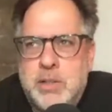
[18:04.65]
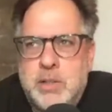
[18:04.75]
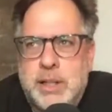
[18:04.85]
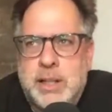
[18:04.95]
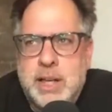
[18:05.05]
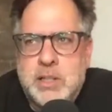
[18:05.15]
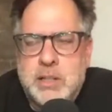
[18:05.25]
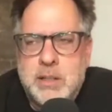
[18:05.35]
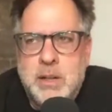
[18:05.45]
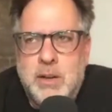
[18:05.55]
So I guess
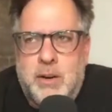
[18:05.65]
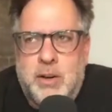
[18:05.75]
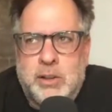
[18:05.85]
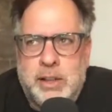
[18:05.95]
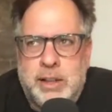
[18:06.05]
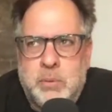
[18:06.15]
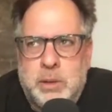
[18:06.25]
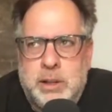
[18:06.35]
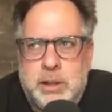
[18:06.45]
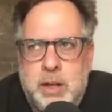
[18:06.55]
all in
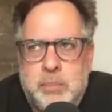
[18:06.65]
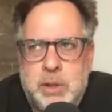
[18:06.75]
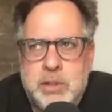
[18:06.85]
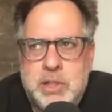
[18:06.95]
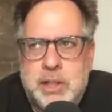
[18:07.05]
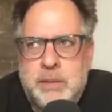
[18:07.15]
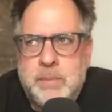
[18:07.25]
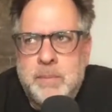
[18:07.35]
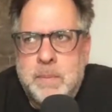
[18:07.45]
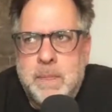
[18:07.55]
we're approaching
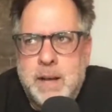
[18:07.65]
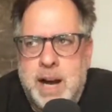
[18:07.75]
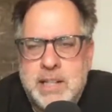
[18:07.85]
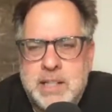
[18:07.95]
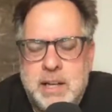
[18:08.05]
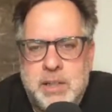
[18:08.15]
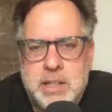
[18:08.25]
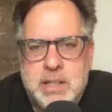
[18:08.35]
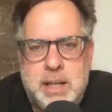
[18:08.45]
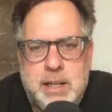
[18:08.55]
high
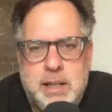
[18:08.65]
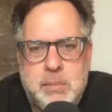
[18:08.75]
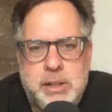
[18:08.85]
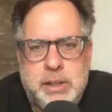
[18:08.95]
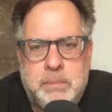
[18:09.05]
70s to 80 million.